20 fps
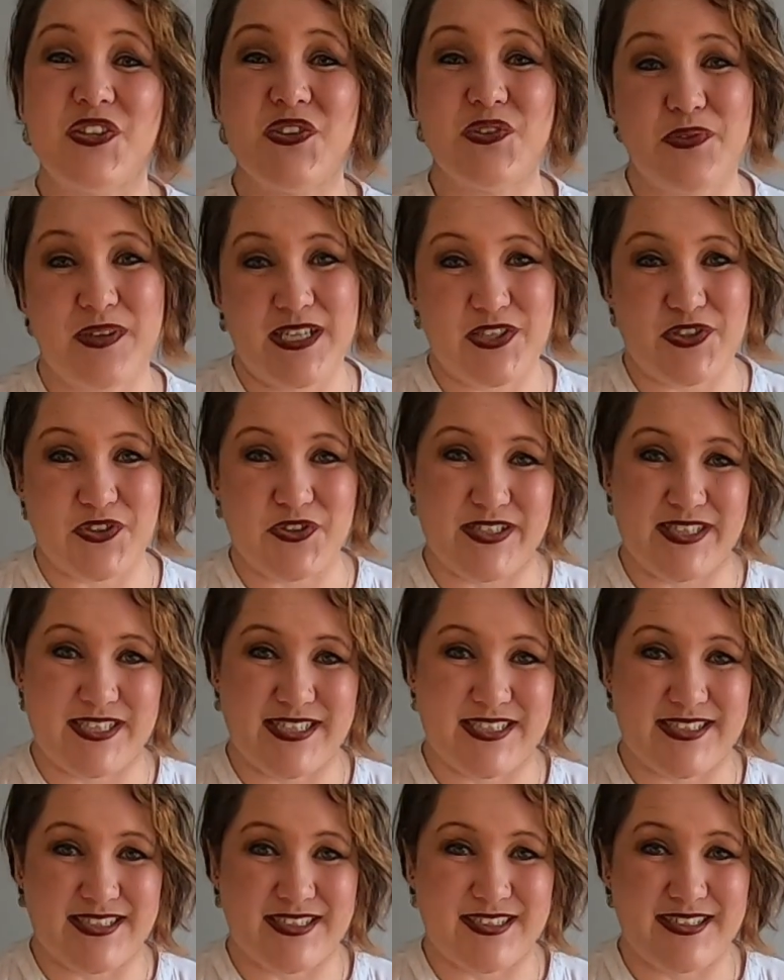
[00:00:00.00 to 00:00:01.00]
to
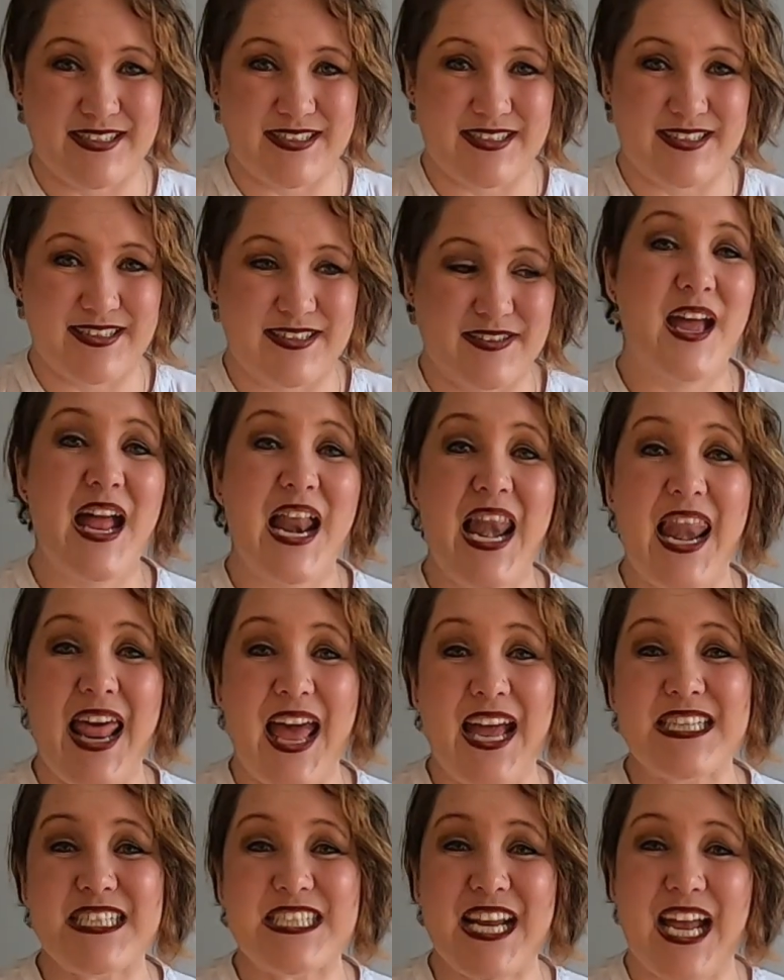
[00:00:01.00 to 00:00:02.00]
resources.
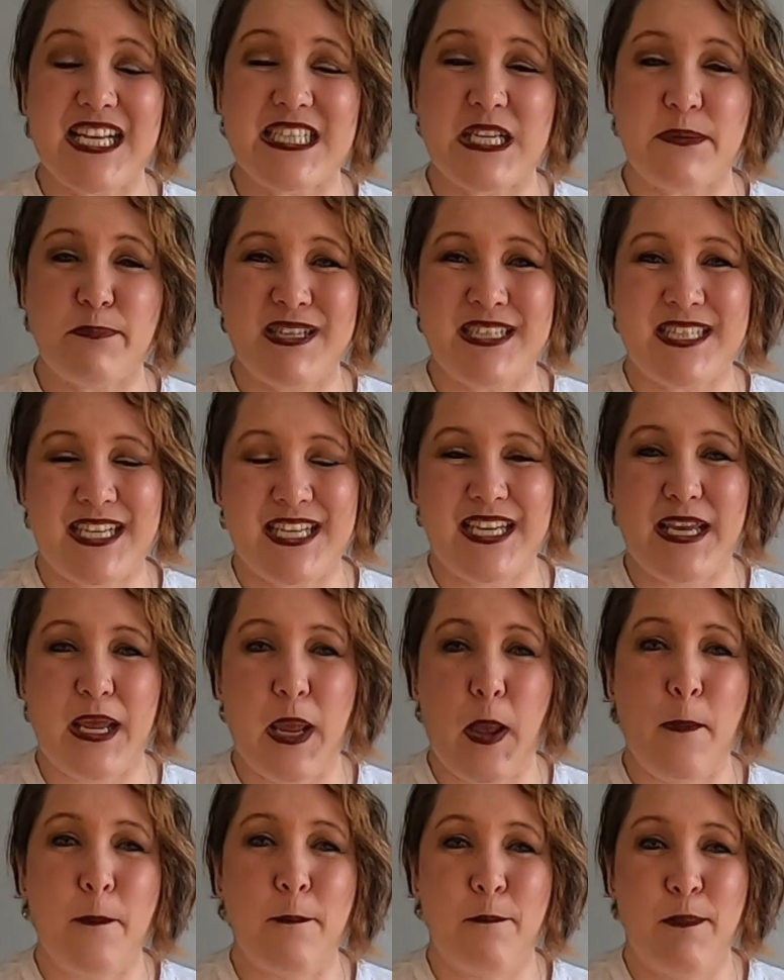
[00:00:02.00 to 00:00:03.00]
Let
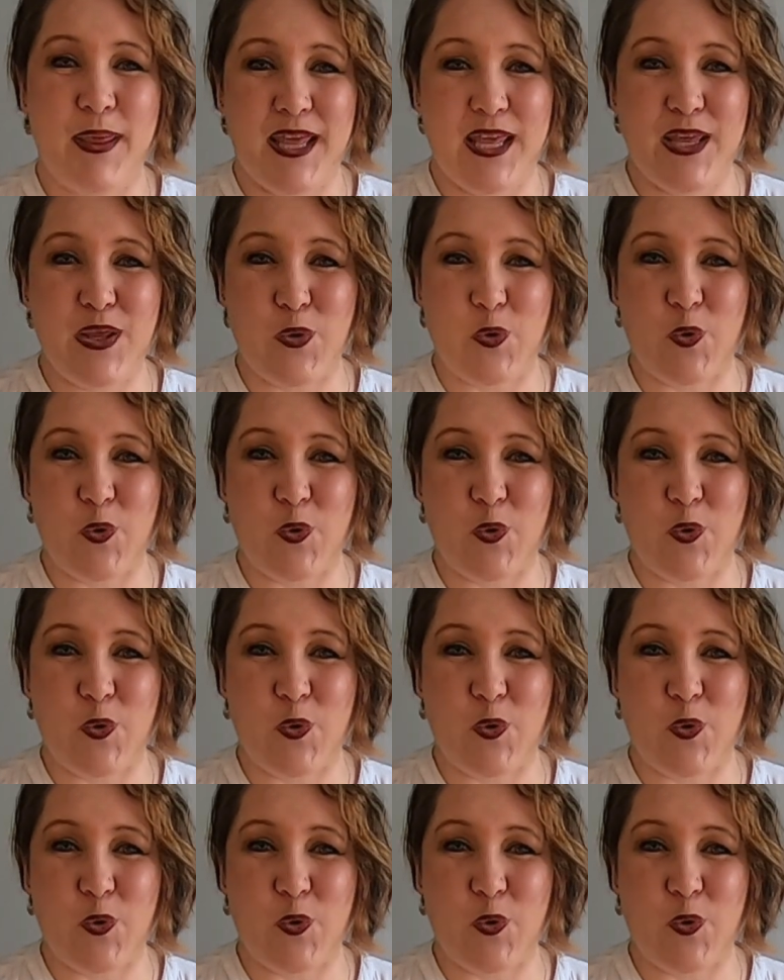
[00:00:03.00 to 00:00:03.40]
ChatGPT be